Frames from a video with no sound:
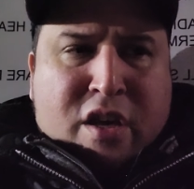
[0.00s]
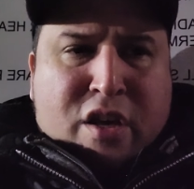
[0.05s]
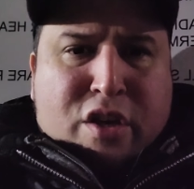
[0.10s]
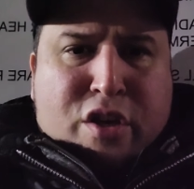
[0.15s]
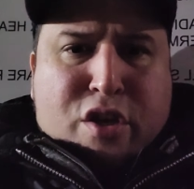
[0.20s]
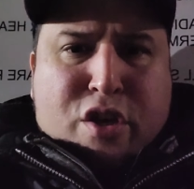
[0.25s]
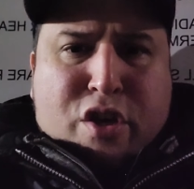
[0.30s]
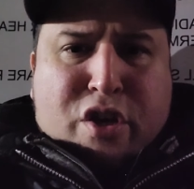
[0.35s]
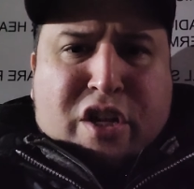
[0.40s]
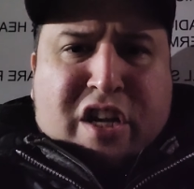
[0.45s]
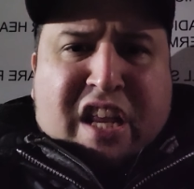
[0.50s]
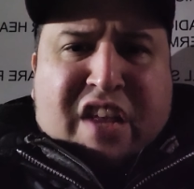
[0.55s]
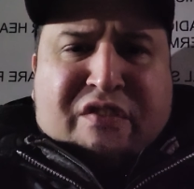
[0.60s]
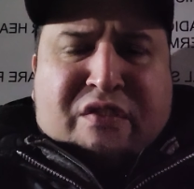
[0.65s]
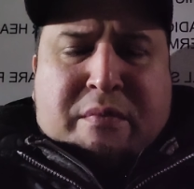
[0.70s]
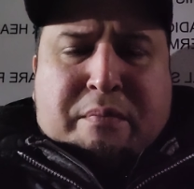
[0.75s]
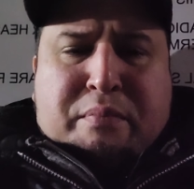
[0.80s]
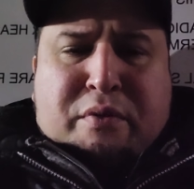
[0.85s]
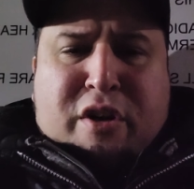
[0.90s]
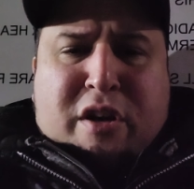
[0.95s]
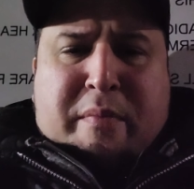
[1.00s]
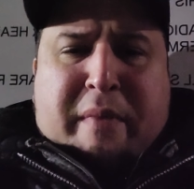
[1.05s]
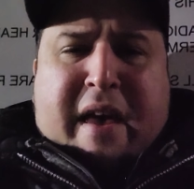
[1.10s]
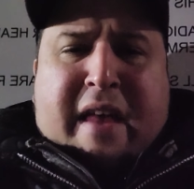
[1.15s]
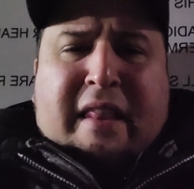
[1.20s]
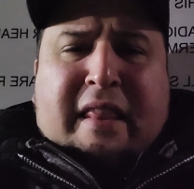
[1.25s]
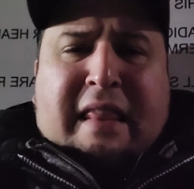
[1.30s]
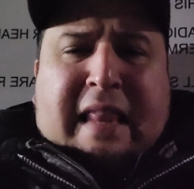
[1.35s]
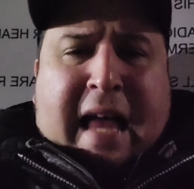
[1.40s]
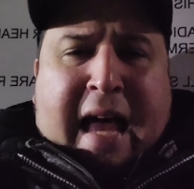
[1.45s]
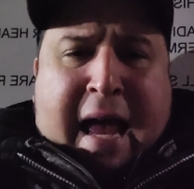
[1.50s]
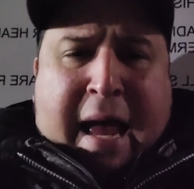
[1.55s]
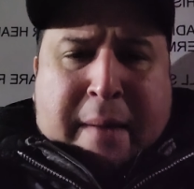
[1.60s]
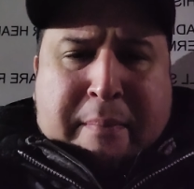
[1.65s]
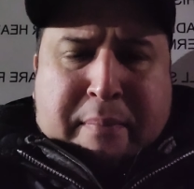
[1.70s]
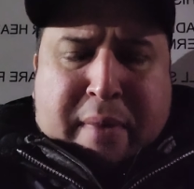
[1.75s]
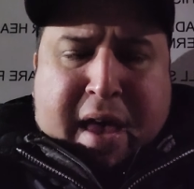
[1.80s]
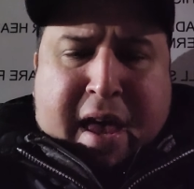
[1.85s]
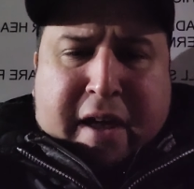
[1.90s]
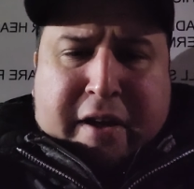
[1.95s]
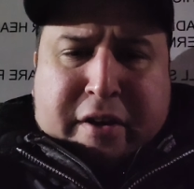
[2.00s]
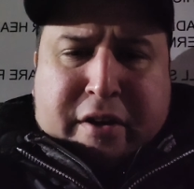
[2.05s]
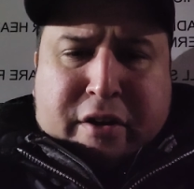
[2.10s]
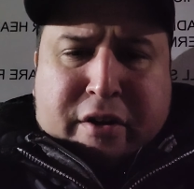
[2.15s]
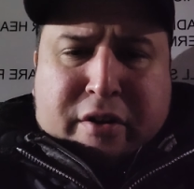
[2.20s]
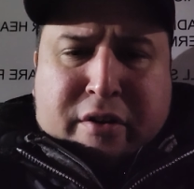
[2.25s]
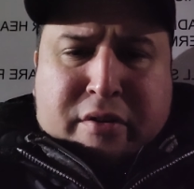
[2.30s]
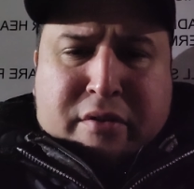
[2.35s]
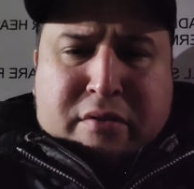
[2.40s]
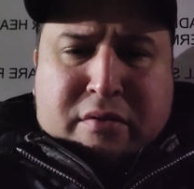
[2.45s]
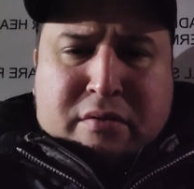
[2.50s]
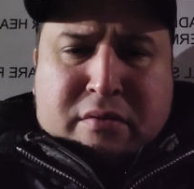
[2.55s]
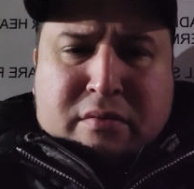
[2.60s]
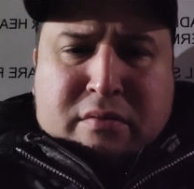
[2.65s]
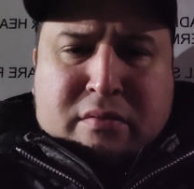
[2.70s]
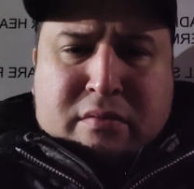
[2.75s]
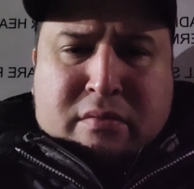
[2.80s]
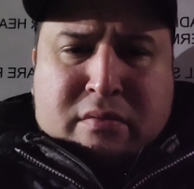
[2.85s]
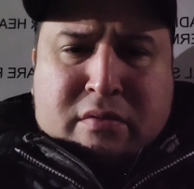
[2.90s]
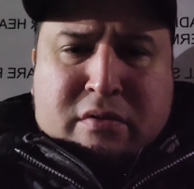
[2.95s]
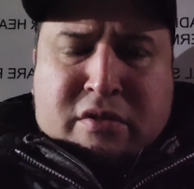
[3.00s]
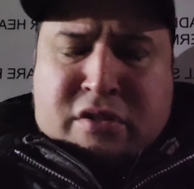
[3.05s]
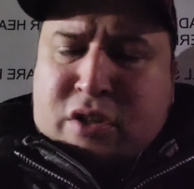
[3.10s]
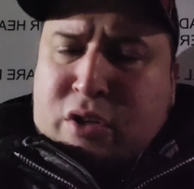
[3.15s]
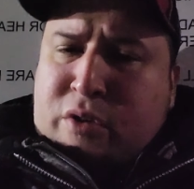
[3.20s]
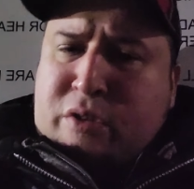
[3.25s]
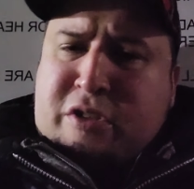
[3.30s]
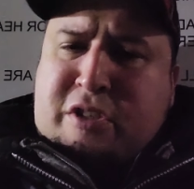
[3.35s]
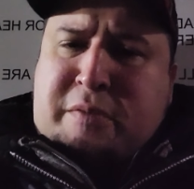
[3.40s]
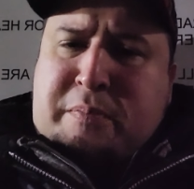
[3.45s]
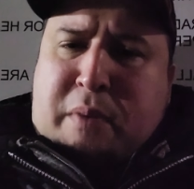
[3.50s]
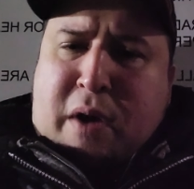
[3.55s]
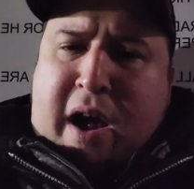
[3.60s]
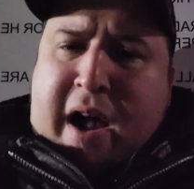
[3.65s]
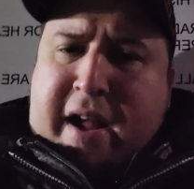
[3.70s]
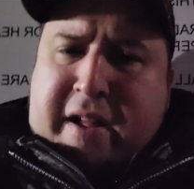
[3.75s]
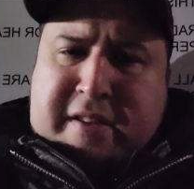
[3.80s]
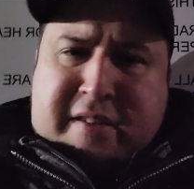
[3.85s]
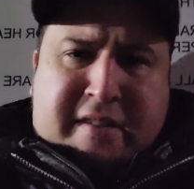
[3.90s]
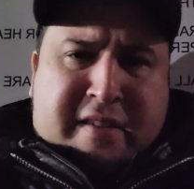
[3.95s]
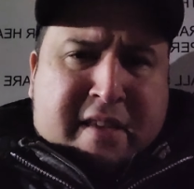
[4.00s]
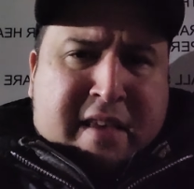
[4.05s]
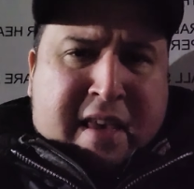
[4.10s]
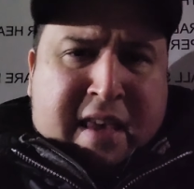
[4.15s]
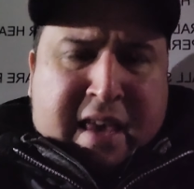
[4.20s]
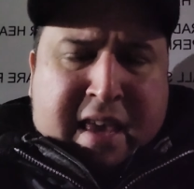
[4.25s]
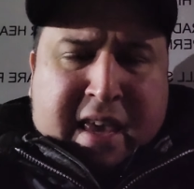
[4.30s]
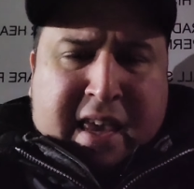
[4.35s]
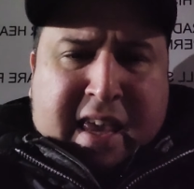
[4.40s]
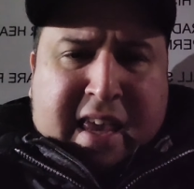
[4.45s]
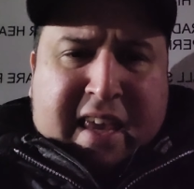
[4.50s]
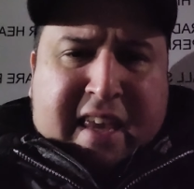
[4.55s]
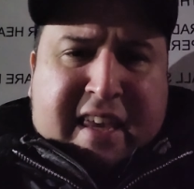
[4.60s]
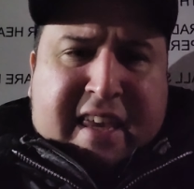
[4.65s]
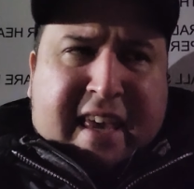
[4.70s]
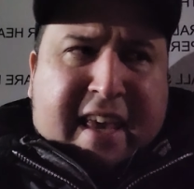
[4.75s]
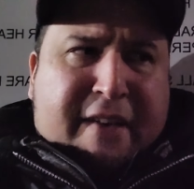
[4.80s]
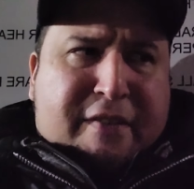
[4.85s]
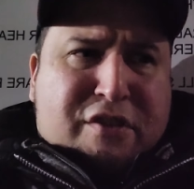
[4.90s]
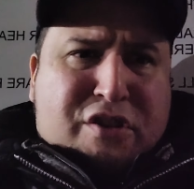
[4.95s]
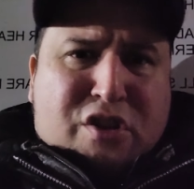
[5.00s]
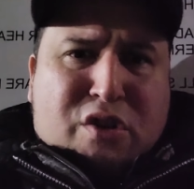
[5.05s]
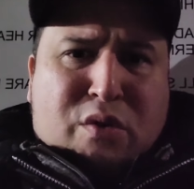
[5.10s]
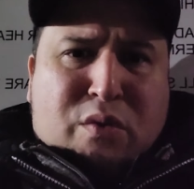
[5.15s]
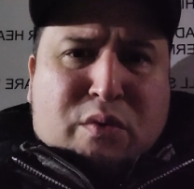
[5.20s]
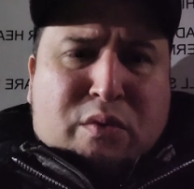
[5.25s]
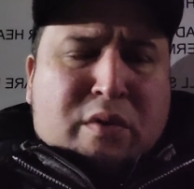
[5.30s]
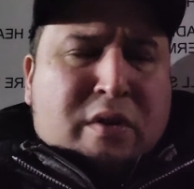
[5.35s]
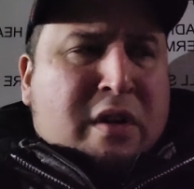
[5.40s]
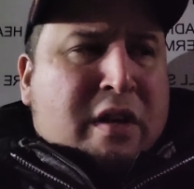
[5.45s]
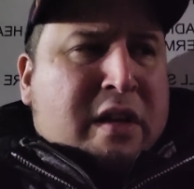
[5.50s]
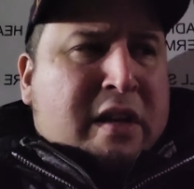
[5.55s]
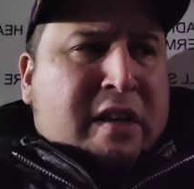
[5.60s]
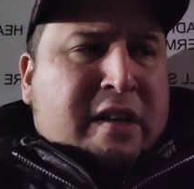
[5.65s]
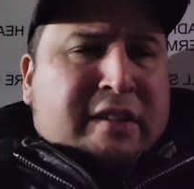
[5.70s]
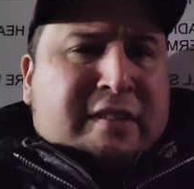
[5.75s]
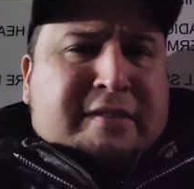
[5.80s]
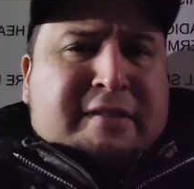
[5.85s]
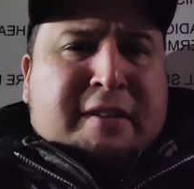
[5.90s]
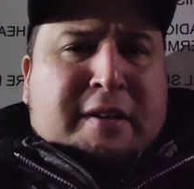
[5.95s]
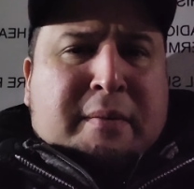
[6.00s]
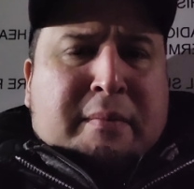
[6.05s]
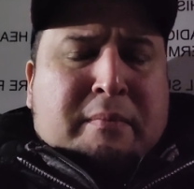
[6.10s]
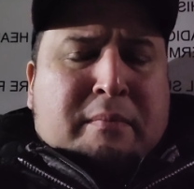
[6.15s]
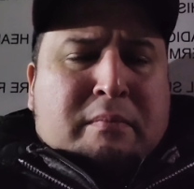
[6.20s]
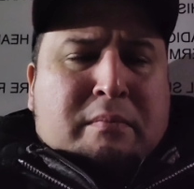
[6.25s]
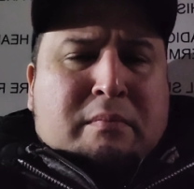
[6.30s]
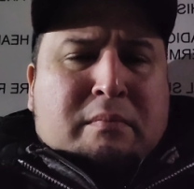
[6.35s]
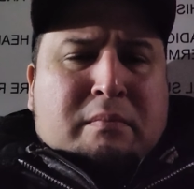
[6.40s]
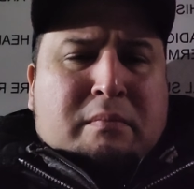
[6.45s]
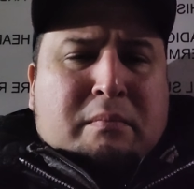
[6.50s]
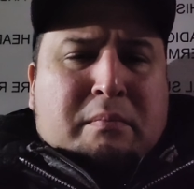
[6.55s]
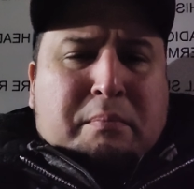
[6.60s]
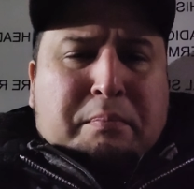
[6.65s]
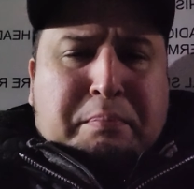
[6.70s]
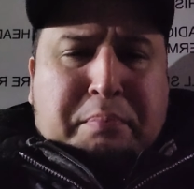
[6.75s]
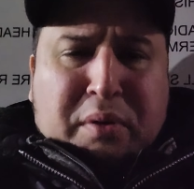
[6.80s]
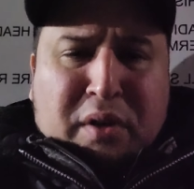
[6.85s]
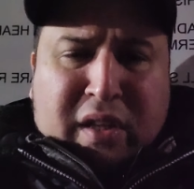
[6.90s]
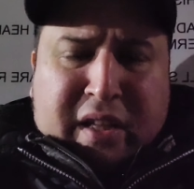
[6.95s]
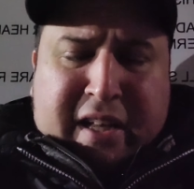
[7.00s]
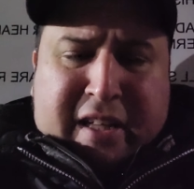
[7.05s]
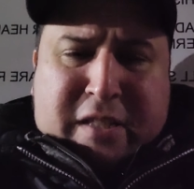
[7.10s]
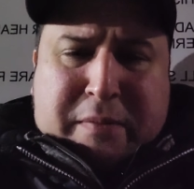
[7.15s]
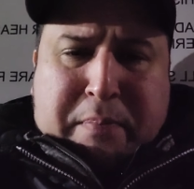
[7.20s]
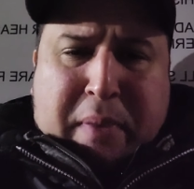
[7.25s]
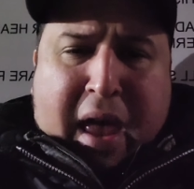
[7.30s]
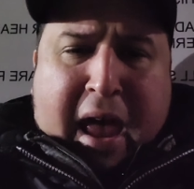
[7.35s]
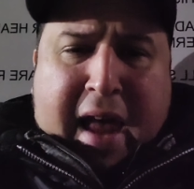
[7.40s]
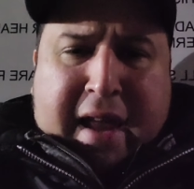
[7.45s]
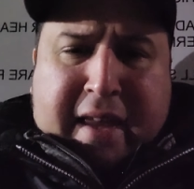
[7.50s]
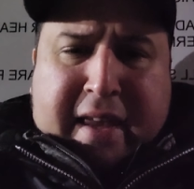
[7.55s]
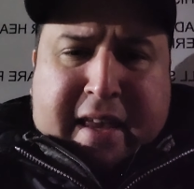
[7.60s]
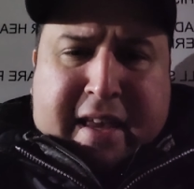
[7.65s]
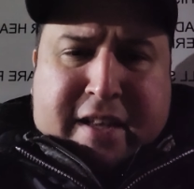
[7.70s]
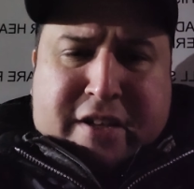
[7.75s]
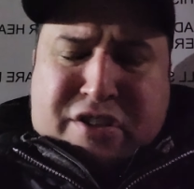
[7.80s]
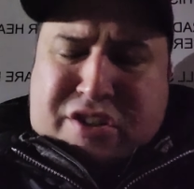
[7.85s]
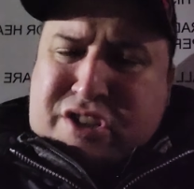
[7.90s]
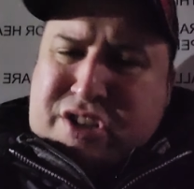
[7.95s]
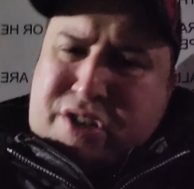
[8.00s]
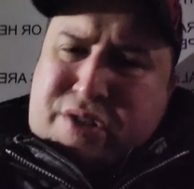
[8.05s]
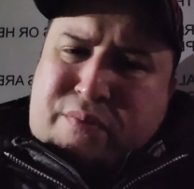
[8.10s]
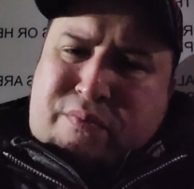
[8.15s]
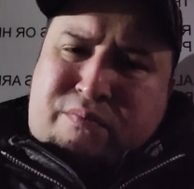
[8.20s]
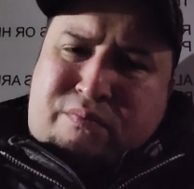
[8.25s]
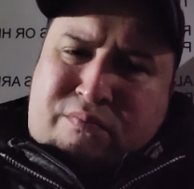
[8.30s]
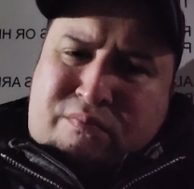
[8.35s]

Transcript: You can even put him at linebacker. Certain spots. He gives you some blitz package